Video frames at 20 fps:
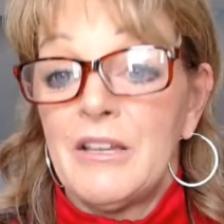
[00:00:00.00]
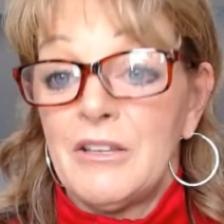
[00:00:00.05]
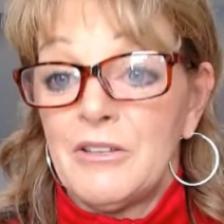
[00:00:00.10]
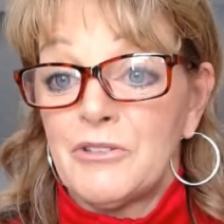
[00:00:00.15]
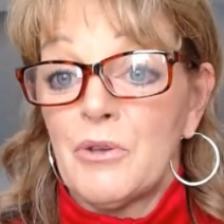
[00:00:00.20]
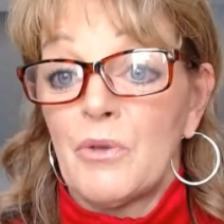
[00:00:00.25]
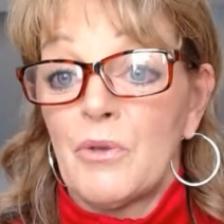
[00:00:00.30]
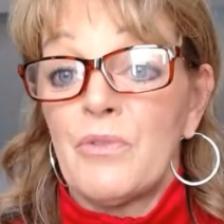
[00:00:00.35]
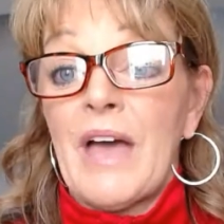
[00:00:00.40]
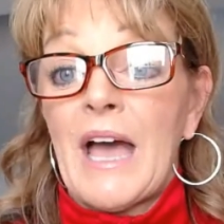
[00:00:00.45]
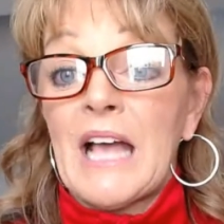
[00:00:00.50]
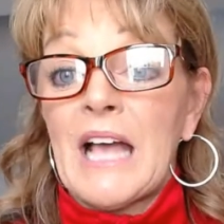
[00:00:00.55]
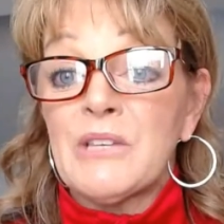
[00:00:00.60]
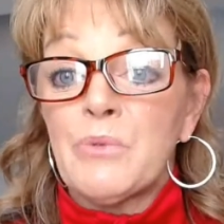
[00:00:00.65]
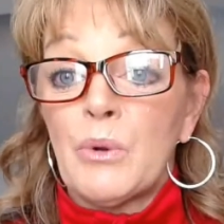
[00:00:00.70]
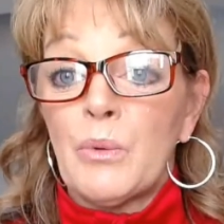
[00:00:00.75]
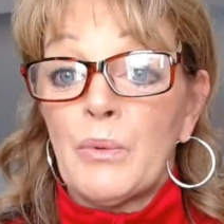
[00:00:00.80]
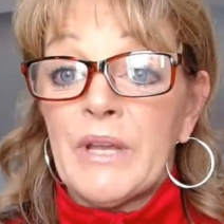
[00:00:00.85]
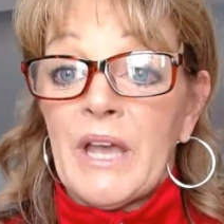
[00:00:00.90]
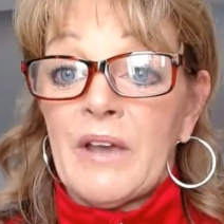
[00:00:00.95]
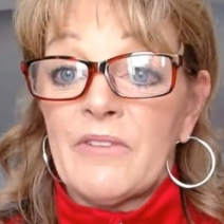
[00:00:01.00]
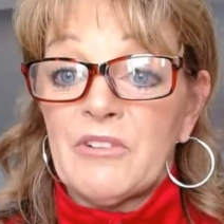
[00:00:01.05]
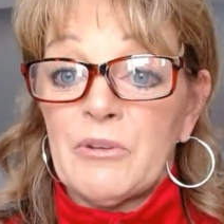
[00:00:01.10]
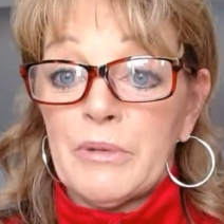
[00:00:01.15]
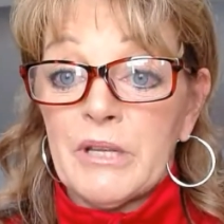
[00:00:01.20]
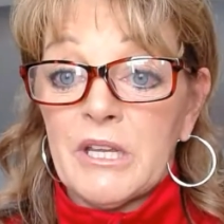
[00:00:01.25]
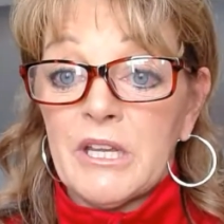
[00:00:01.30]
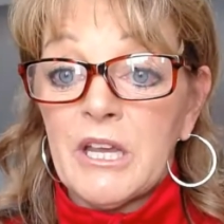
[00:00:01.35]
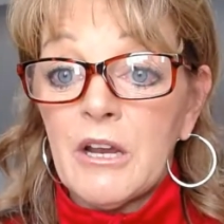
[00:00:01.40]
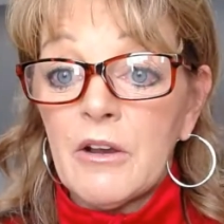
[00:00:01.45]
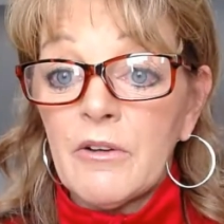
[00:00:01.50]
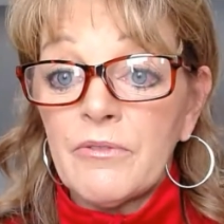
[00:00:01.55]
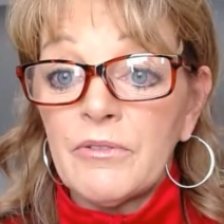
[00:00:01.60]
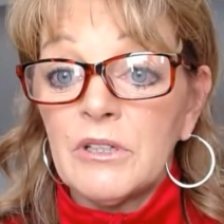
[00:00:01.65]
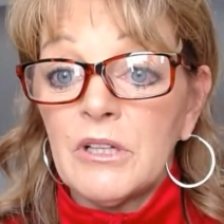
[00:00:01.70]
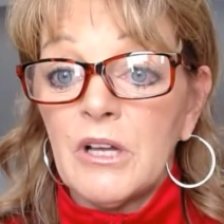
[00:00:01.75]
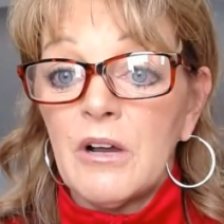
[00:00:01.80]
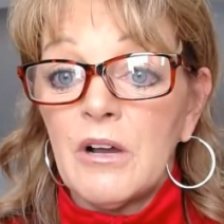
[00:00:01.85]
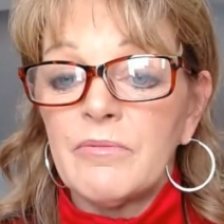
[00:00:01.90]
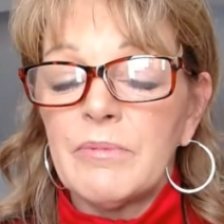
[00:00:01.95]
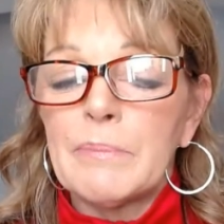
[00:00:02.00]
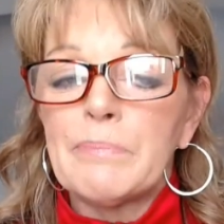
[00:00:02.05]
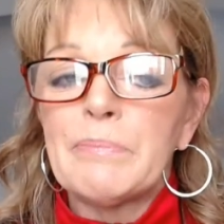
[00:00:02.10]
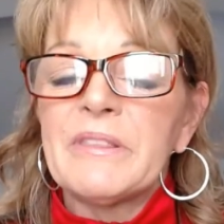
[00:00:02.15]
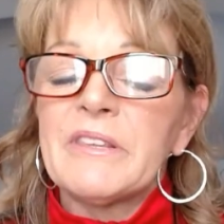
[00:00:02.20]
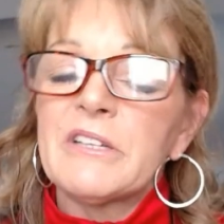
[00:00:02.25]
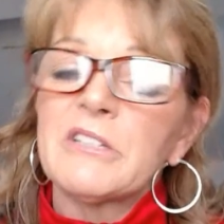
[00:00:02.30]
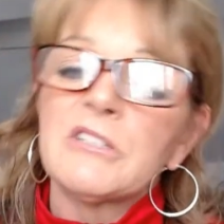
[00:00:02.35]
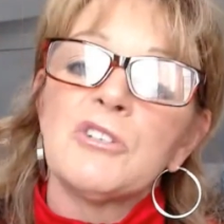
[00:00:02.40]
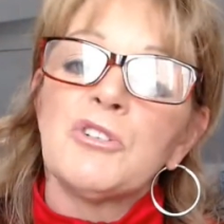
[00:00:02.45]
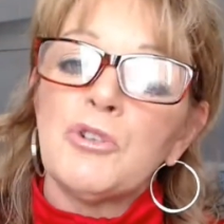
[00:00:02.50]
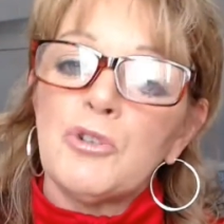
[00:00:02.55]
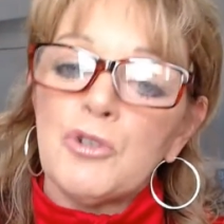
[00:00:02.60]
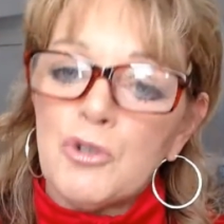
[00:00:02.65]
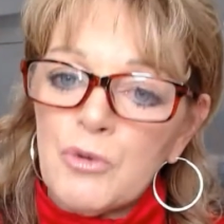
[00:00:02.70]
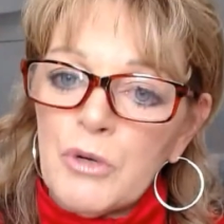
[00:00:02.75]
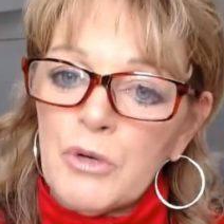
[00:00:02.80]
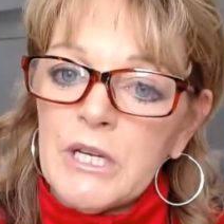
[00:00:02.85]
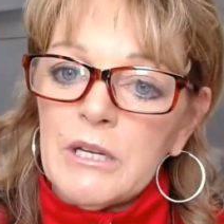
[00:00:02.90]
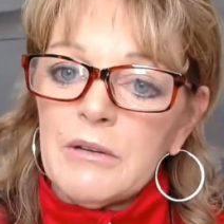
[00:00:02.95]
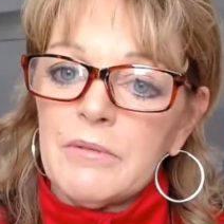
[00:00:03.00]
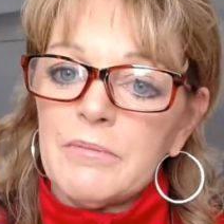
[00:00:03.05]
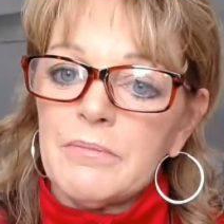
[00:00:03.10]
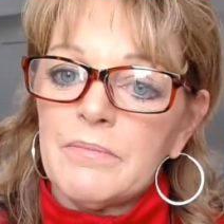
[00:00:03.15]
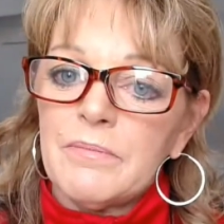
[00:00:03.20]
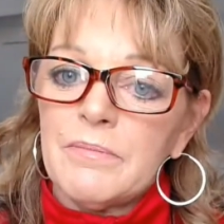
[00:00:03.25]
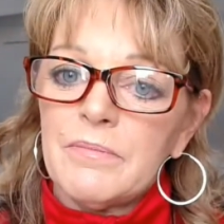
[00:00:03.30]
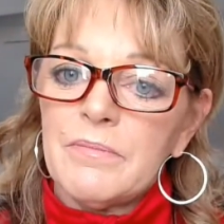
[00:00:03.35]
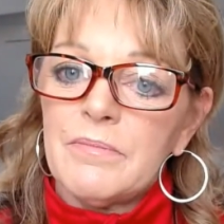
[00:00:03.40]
so that's where we have to be careful of, but this is your dream.